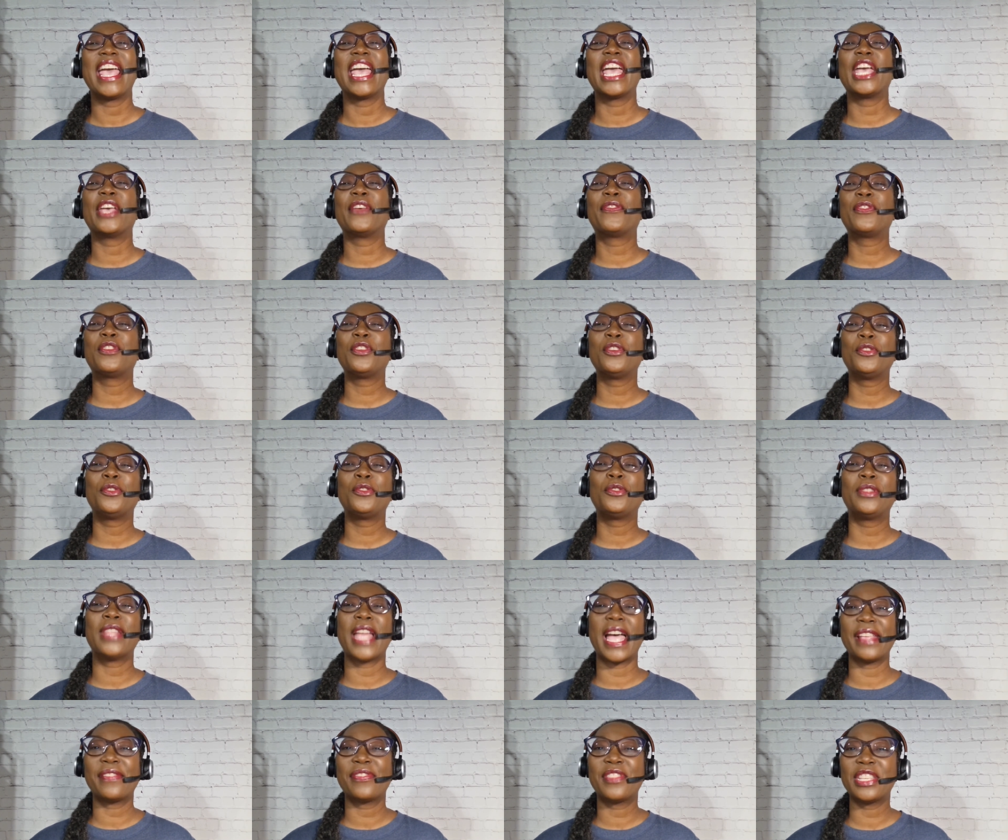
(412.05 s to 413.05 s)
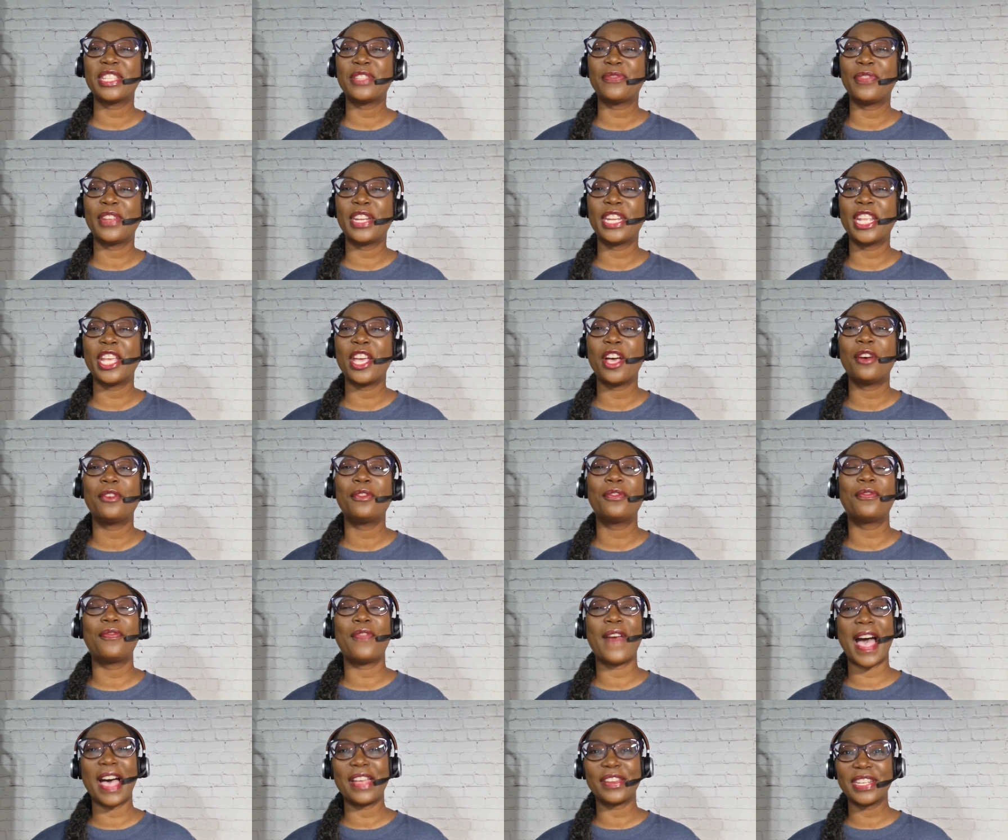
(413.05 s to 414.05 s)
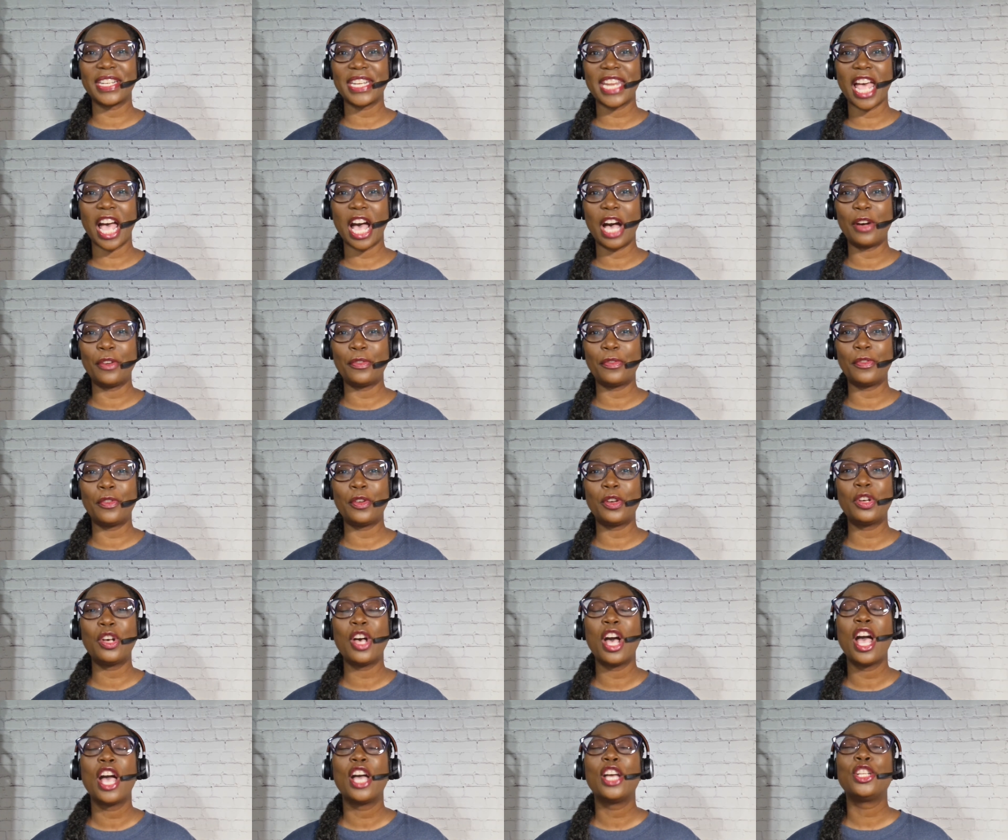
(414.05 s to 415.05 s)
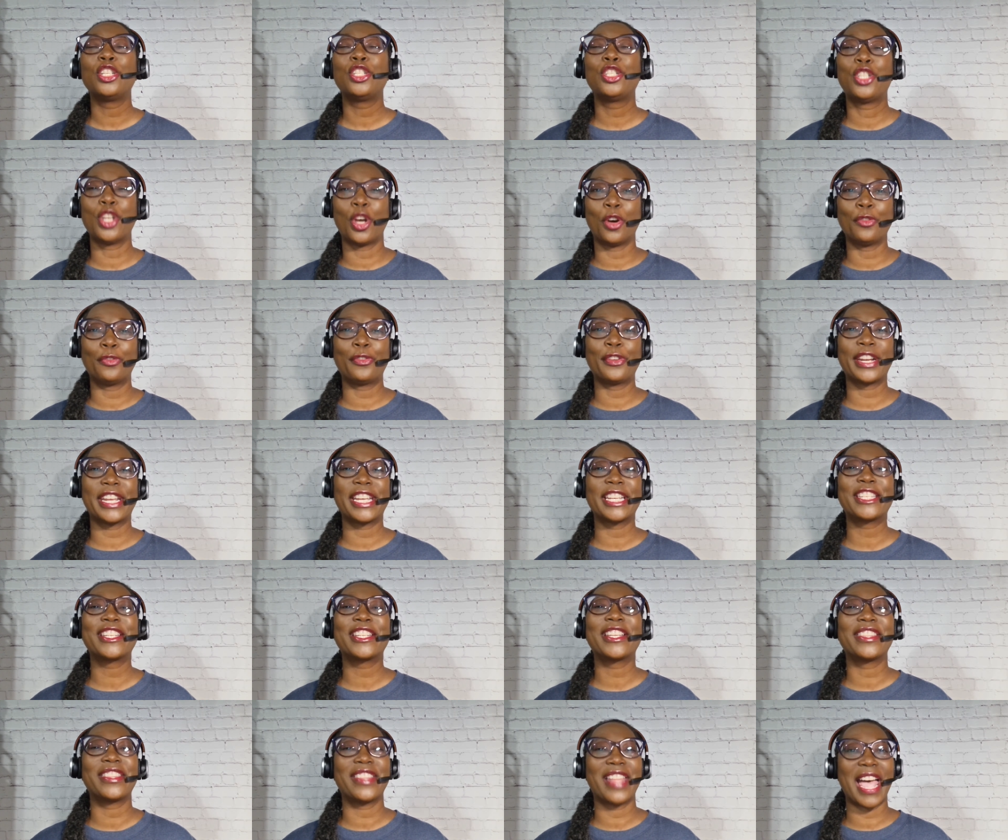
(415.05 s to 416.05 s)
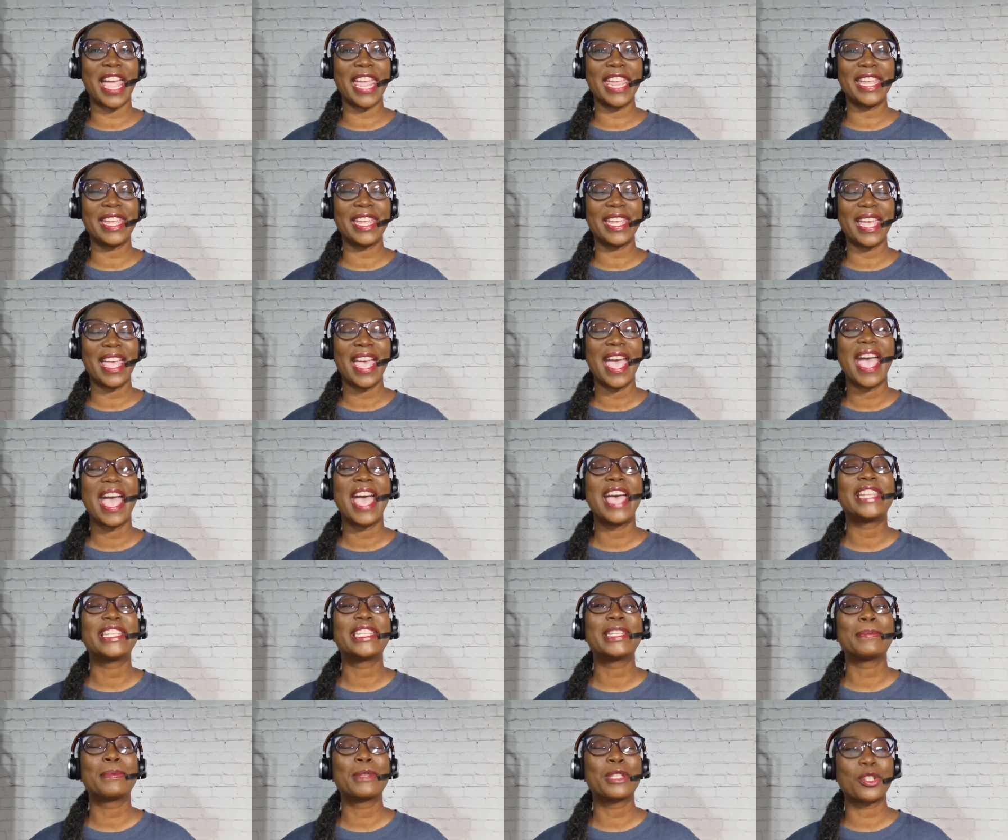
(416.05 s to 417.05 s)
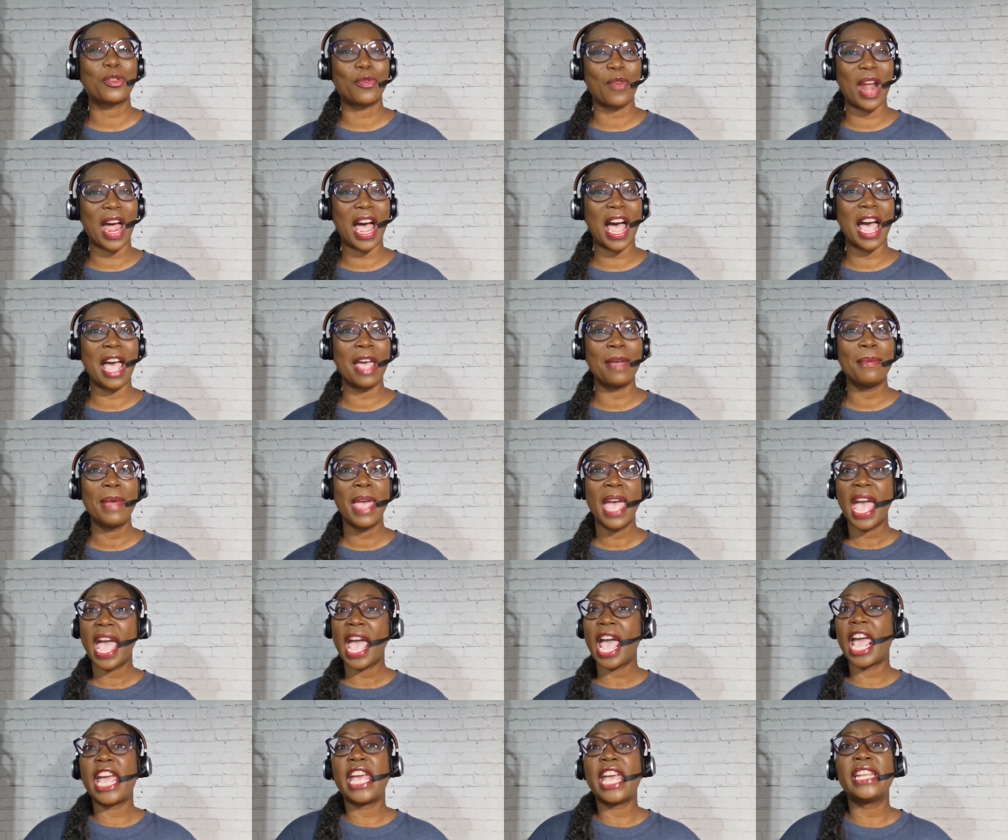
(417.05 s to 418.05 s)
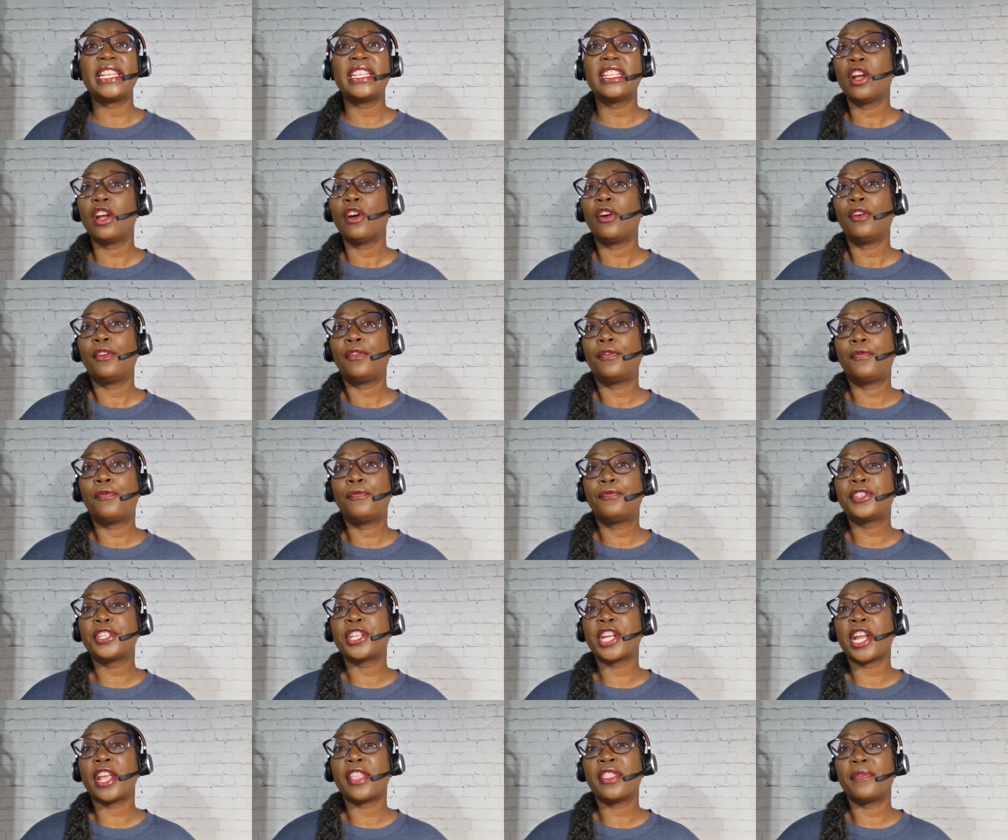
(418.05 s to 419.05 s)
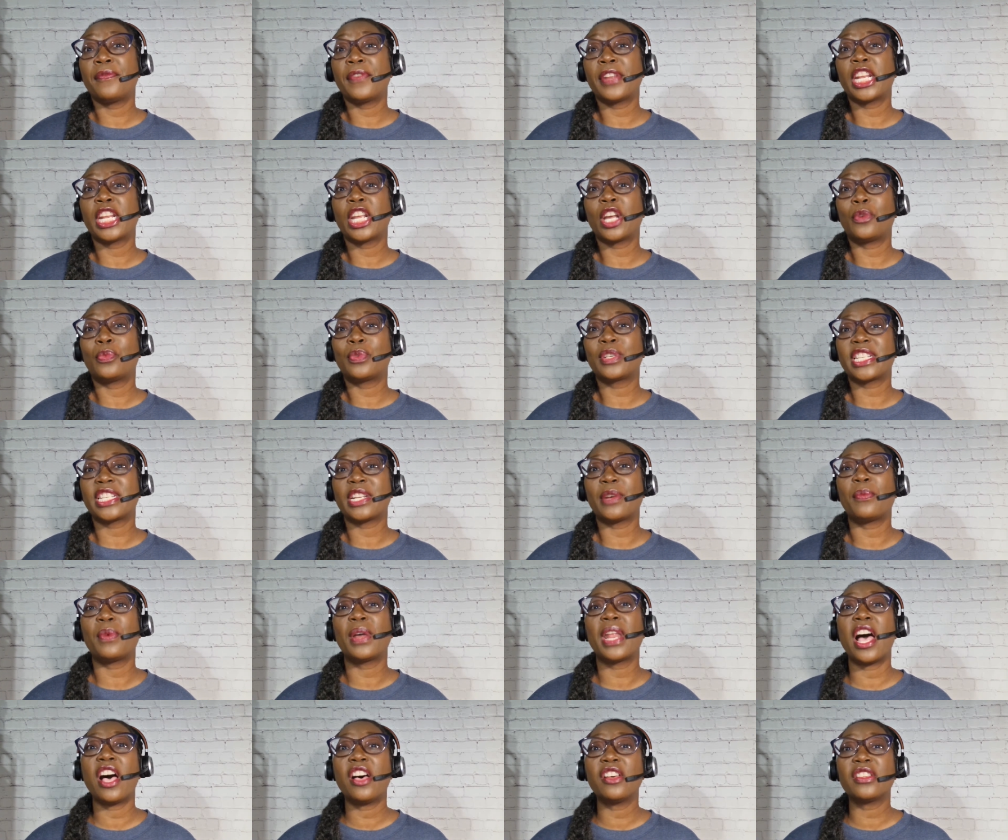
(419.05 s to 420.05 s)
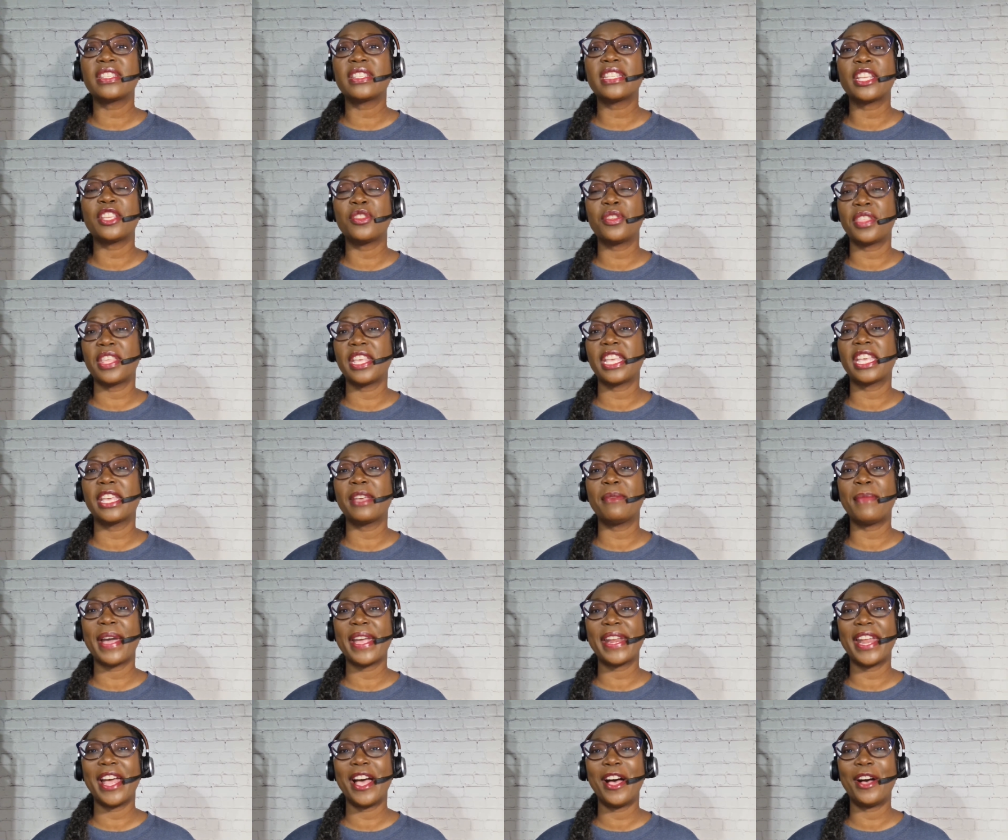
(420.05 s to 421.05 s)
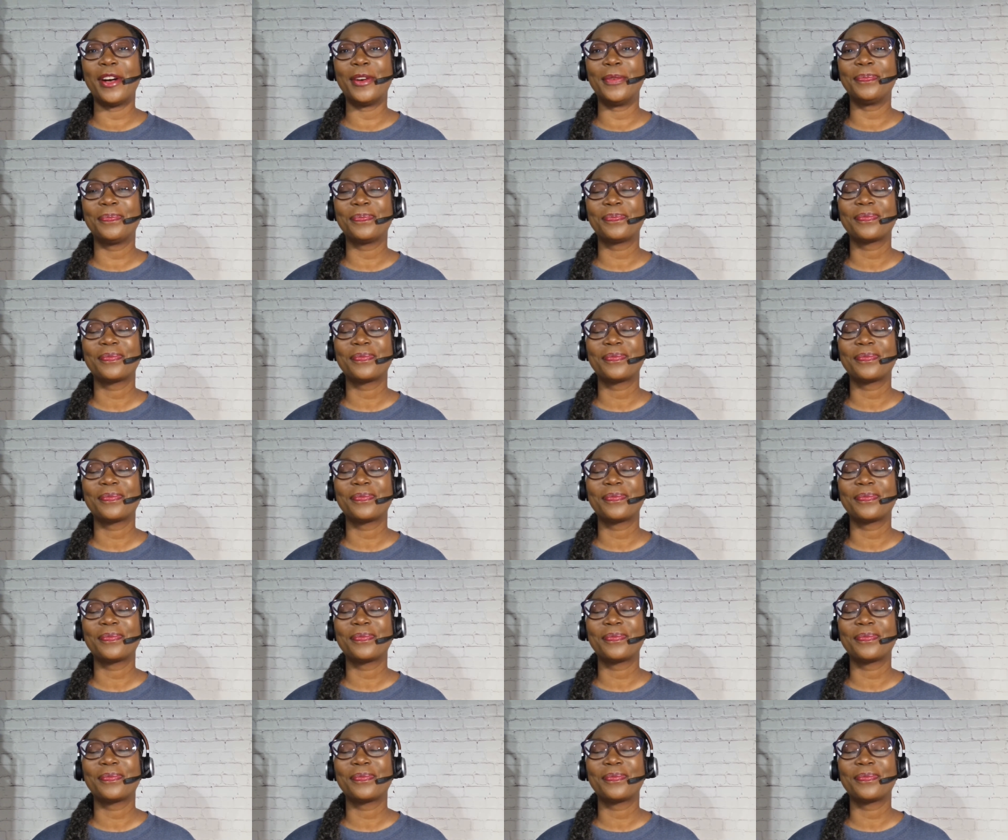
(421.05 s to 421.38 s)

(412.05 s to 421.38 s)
If you like this video, found it helpful, don't forget to like and subscribe and share the video with someone else that you think it might help.